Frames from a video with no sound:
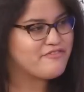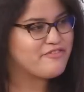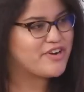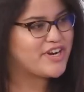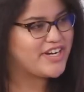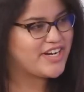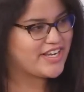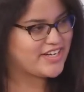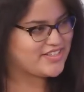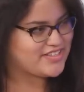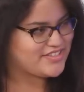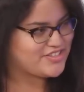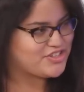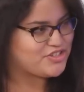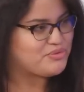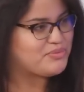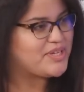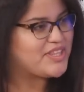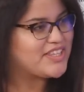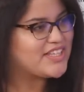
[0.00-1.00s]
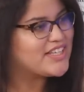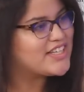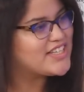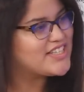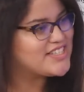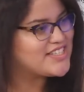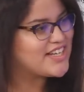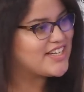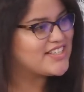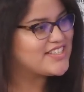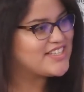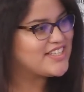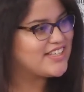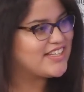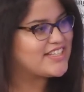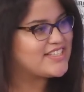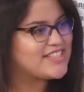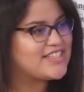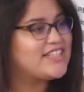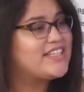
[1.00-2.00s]
front and doing the conducting?
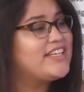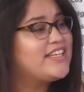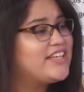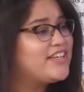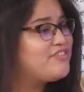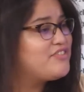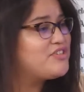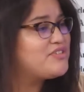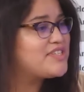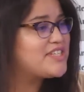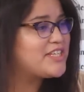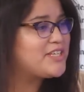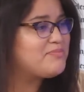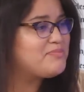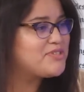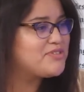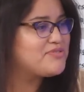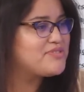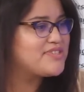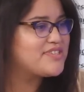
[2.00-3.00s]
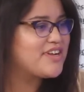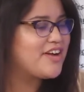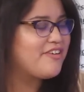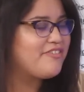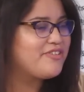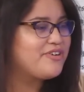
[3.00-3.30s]
Like, did he give you tips, Gustavo?